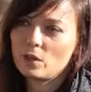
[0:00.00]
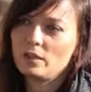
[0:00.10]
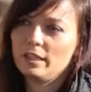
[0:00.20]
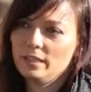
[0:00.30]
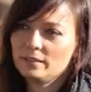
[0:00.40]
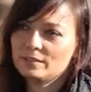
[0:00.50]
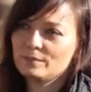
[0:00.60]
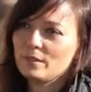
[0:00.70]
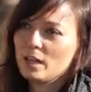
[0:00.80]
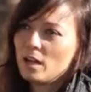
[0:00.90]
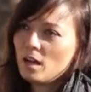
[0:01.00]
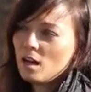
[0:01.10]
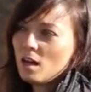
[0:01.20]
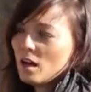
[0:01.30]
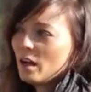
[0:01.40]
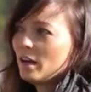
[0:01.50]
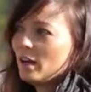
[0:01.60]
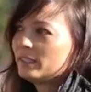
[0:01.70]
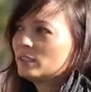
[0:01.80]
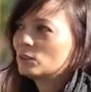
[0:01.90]
Okay.
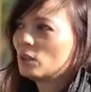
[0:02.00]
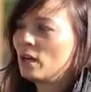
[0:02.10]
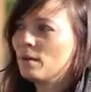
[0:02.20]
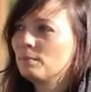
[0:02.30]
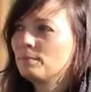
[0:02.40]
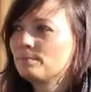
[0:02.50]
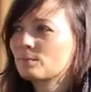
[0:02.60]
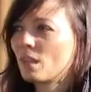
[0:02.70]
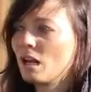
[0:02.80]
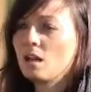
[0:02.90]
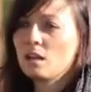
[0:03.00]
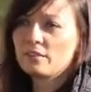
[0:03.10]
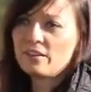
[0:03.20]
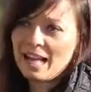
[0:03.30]
And a lot of